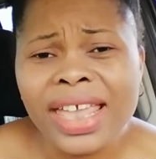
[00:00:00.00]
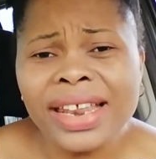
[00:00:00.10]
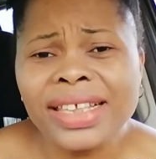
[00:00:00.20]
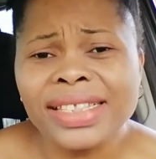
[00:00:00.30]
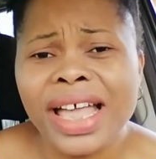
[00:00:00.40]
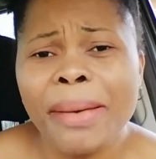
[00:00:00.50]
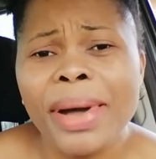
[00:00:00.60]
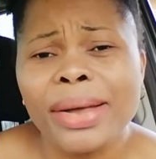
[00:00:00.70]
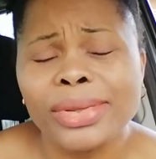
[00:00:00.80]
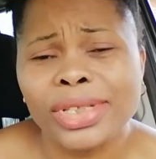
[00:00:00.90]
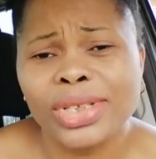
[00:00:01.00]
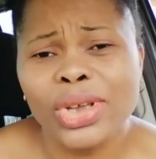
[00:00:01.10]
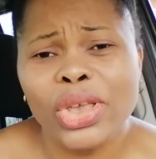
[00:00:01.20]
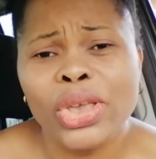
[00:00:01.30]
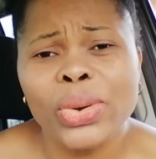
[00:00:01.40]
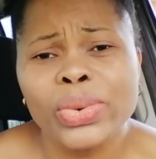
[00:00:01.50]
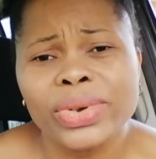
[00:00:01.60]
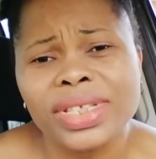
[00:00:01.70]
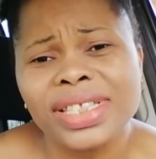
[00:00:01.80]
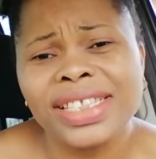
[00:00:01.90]
It is about
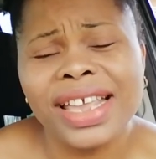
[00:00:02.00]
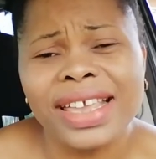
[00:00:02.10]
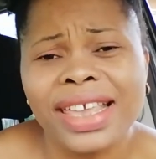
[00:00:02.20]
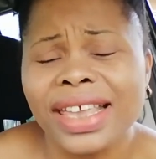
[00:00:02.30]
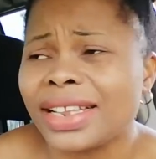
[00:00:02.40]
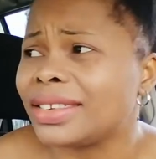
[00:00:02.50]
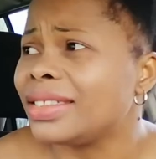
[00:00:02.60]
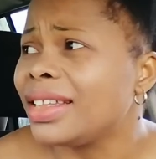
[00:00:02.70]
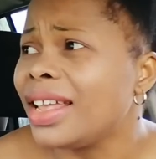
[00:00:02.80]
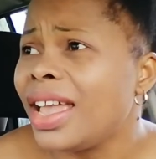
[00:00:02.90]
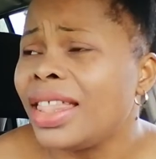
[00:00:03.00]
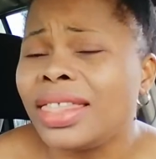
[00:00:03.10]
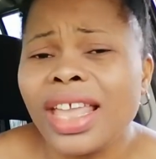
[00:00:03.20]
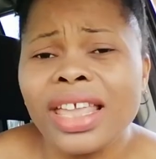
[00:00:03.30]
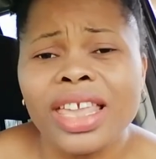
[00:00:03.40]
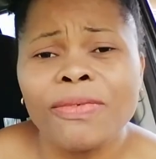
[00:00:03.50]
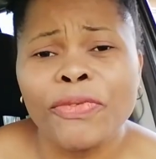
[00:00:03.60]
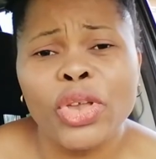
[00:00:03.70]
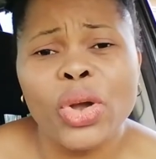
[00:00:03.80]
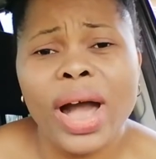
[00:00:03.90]
you thinking
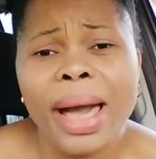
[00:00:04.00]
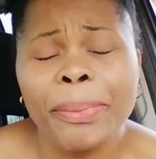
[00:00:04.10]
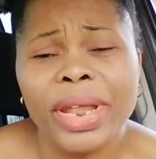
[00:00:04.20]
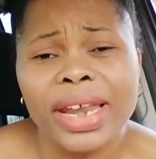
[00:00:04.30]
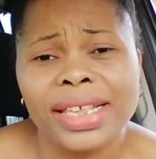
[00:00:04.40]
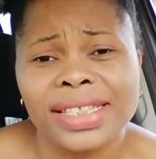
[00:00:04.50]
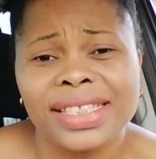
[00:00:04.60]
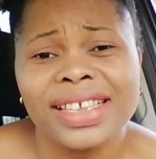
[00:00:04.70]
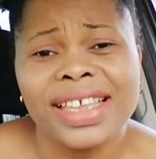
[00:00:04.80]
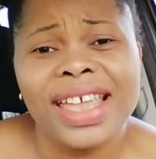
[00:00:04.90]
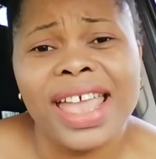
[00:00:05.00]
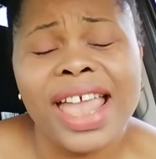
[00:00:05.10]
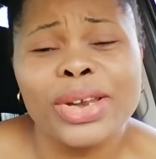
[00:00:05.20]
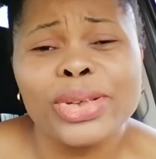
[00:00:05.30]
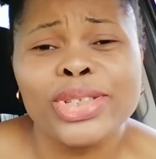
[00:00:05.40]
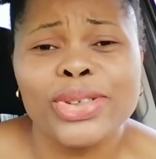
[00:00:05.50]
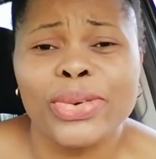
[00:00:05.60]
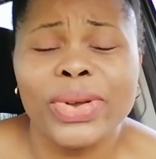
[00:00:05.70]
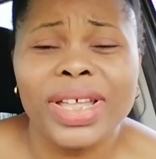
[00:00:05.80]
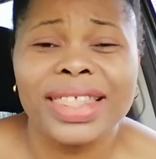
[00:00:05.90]
for your happiness and
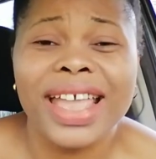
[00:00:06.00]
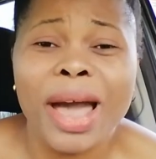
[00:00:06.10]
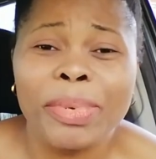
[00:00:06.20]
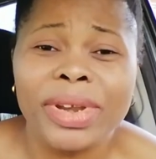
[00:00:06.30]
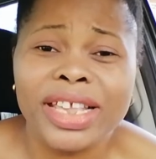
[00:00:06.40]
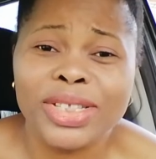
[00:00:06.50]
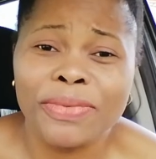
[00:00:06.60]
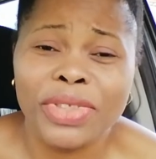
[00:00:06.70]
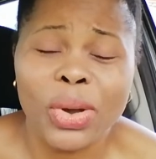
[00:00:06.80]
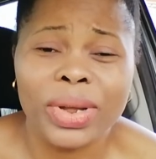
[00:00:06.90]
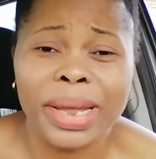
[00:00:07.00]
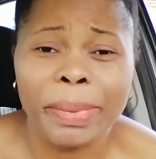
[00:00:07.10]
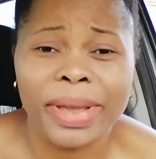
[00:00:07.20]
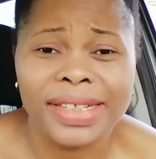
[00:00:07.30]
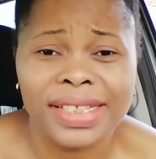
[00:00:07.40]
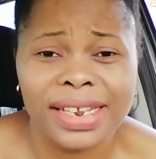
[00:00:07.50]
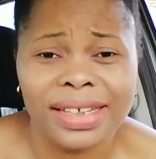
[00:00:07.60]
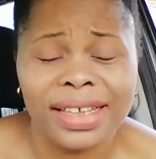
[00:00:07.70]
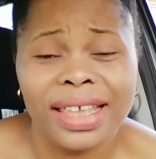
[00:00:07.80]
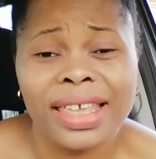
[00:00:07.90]
also the happiness of the other person.
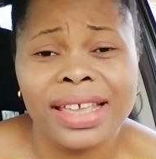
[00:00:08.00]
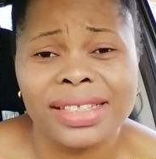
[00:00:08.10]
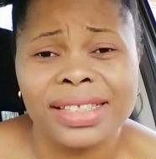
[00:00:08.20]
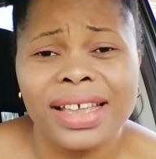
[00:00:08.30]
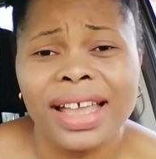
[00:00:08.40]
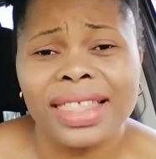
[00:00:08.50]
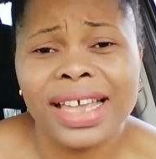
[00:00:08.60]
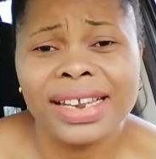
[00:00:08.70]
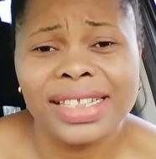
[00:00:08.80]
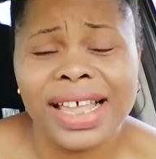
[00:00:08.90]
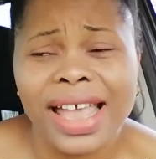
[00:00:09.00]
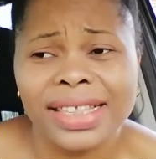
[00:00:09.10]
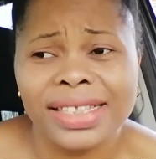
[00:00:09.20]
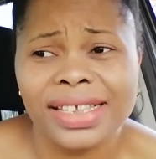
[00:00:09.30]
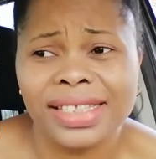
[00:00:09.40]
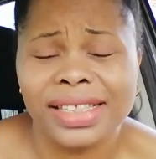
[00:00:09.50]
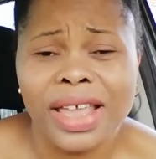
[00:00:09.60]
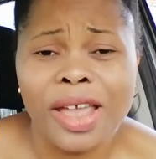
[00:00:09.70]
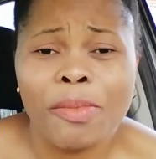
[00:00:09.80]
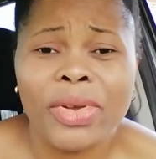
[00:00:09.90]
Yes, that is how it is,
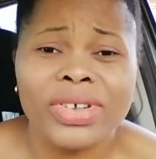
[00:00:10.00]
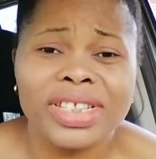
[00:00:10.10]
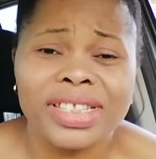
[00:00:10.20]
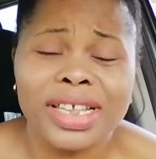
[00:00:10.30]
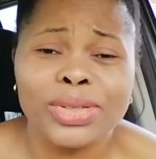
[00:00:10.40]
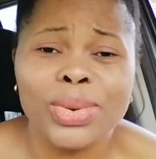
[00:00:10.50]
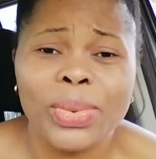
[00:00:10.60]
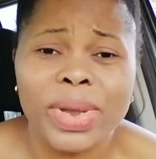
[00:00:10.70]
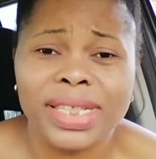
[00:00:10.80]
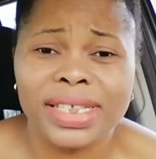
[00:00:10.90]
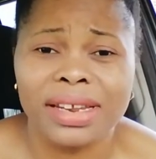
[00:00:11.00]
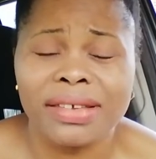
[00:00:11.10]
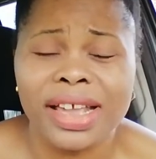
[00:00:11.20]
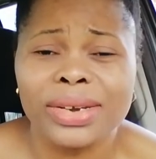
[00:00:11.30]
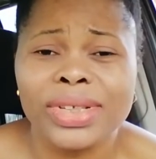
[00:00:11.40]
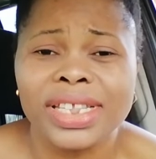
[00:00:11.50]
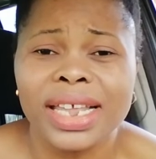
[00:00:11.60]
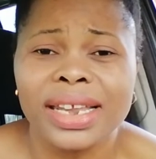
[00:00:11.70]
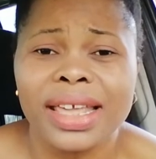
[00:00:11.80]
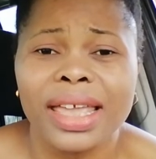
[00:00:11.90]
because it's a two-way thing. You are not
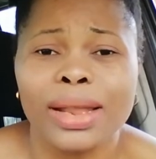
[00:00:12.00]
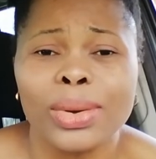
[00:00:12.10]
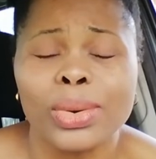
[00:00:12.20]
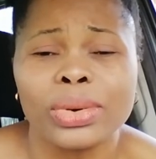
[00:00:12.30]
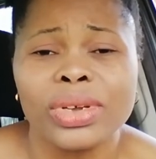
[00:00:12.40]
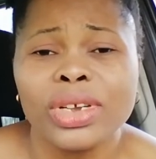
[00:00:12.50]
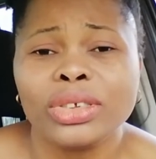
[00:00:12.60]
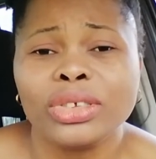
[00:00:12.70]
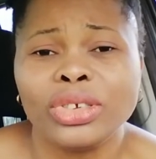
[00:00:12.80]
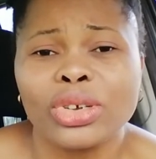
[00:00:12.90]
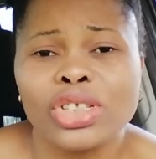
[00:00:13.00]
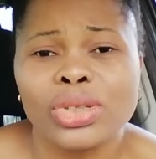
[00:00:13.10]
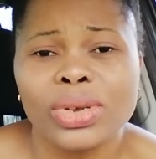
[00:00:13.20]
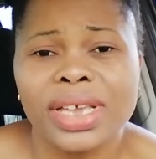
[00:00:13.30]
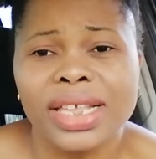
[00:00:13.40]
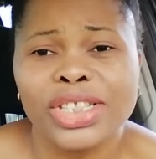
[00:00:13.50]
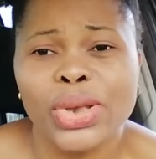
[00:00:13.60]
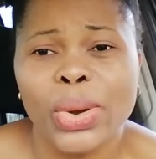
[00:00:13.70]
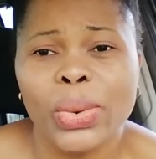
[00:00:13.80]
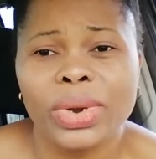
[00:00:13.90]
in there alone just to
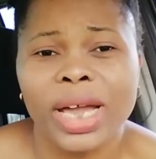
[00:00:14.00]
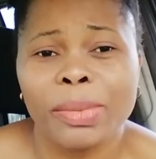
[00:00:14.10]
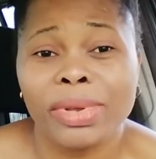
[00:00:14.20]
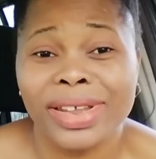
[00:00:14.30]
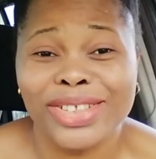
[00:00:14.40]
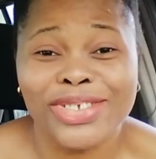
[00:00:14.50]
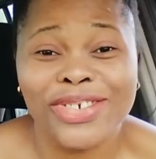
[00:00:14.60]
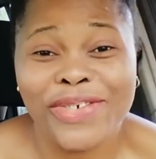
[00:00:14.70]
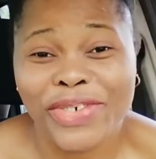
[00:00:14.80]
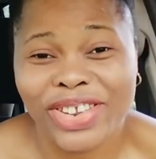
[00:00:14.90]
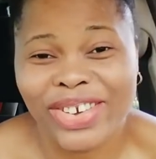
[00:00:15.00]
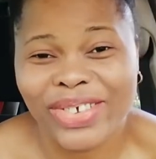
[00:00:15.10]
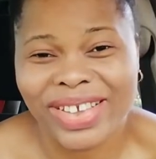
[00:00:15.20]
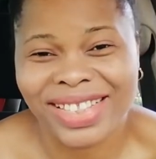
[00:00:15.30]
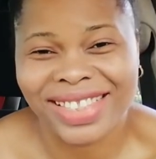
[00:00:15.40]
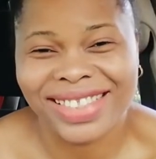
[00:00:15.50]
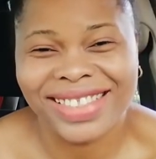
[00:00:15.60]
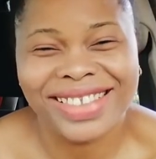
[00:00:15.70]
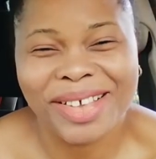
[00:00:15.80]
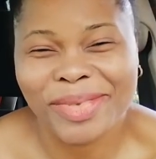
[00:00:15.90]
get your own happiness. Sorry for the noise.
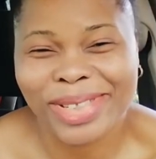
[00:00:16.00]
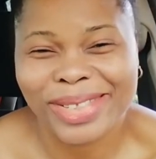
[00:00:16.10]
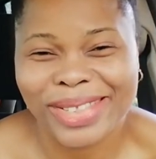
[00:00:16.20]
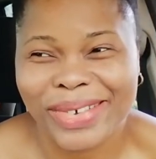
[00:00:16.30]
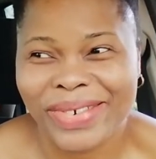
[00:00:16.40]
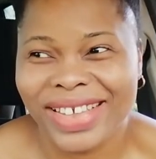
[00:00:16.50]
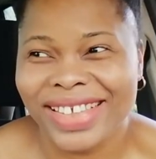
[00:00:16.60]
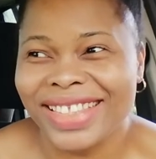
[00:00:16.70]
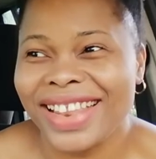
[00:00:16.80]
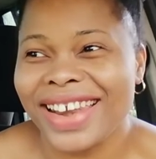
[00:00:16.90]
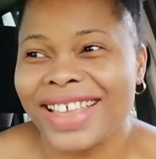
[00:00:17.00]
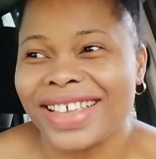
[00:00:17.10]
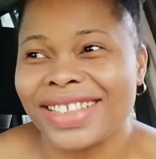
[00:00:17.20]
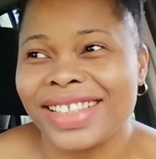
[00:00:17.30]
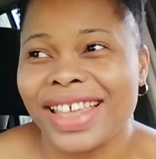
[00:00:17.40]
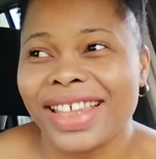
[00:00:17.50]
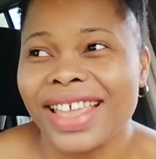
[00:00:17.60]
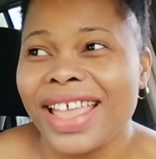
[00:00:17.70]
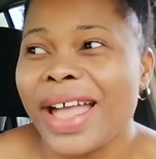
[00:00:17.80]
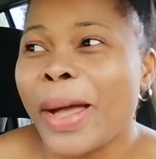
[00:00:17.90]
I'm so sorry. Like I said,
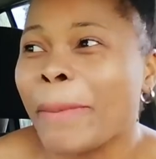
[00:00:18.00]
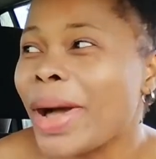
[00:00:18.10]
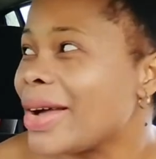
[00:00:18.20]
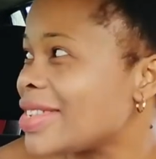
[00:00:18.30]
I'm